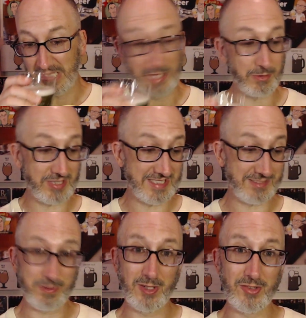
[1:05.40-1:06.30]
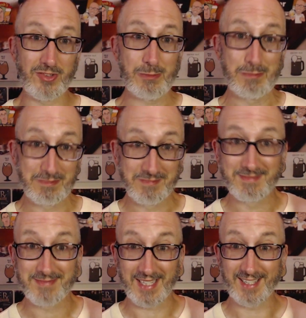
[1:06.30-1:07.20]
I will say this smells
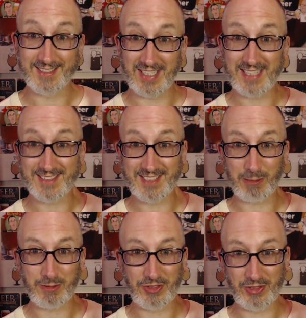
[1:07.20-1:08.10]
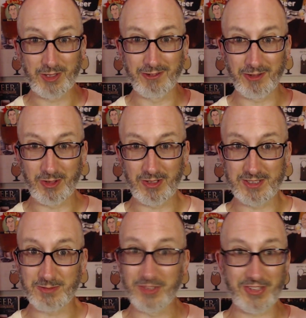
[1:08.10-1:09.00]
exactly like what they're going for. It
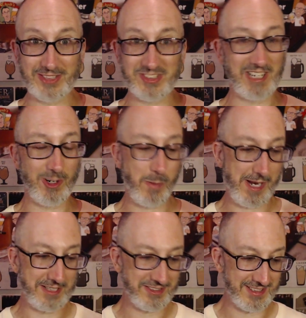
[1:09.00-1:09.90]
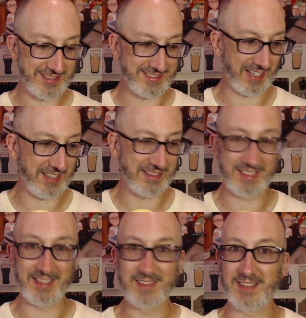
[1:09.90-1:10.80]
smells like Sour Patch Kids
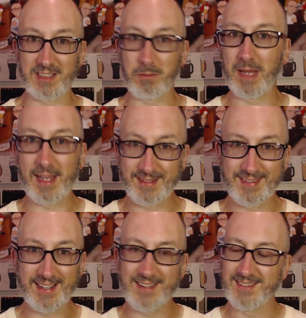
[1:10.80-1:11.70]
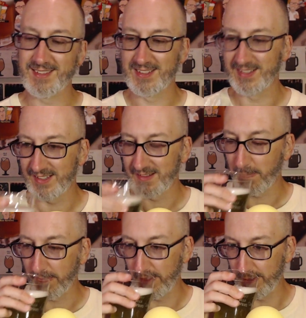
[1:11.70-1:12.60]
candy, like a bag of that.
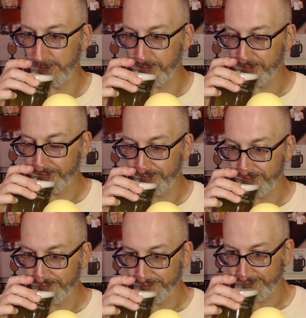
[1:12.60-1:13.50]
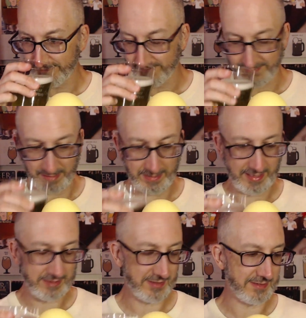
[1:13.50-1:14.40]
Um, I mean, they
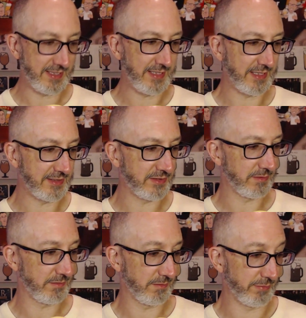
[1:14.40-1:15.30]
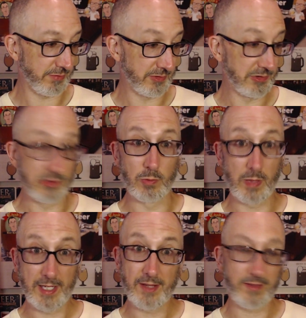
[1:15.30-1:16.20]
actually say that it's brewed
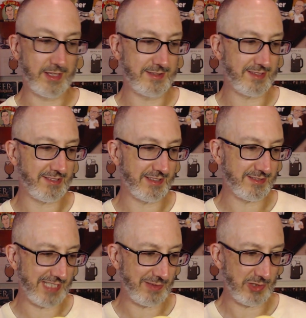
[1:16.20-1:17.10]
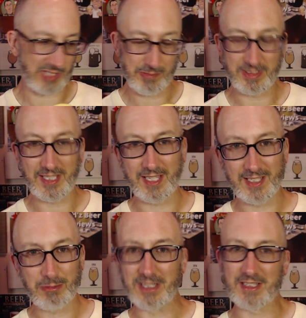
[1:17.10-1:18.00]
with. It just says sour gummy
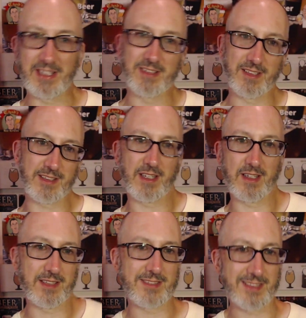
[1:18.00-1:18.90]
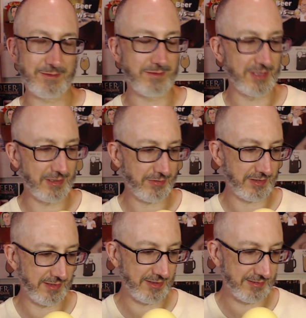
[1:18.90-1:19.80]
candy, but they can't like. I guess you know for
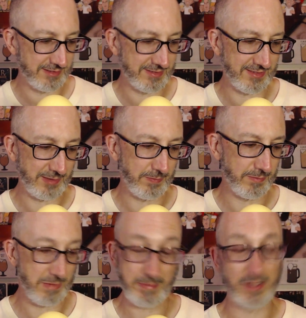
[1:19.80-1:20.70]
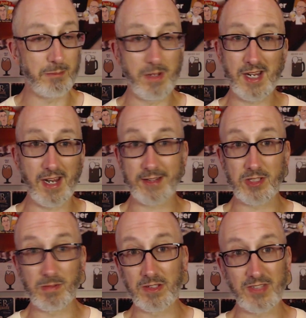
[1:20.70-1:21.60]
legal reasons. like maybe it might not
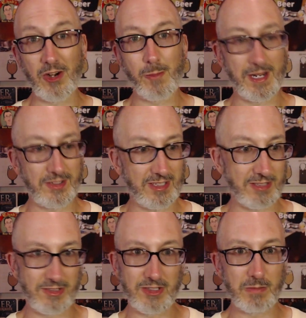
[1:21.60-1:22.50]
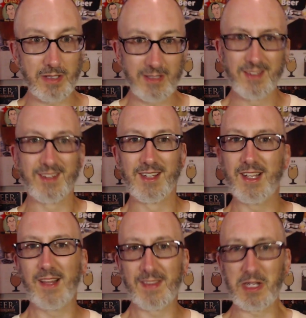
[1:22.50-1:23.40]
actually be Sour Patch Kids. It could be
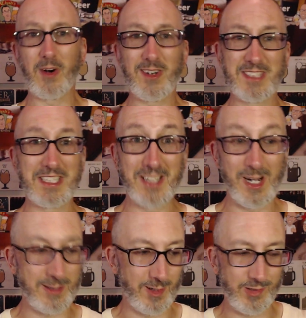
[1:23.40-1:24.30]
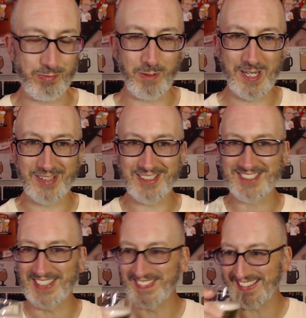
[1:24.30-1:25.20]
the Aldi knockoff brand or
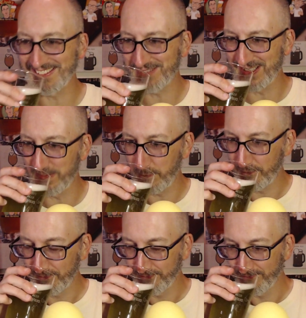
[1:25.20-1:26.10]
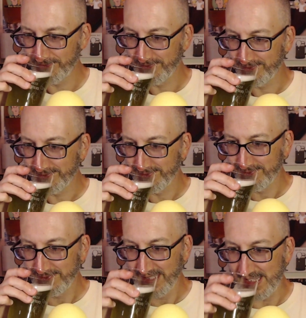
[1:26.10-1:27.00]
something, but
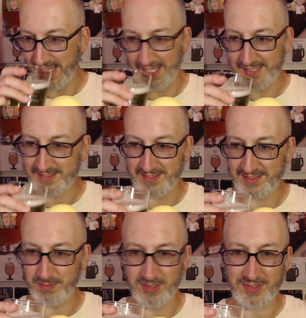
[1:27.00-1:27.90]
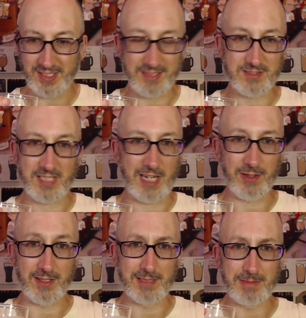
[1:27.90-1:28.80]
yeah, it just smells like
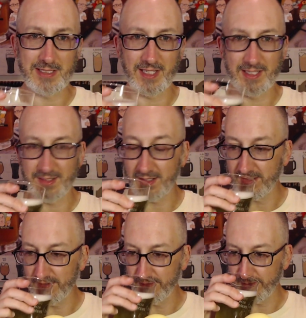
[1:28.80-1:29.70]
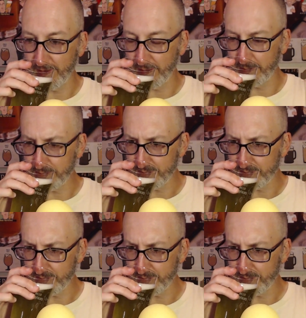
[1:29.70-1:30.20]
sour gummy candy. Um,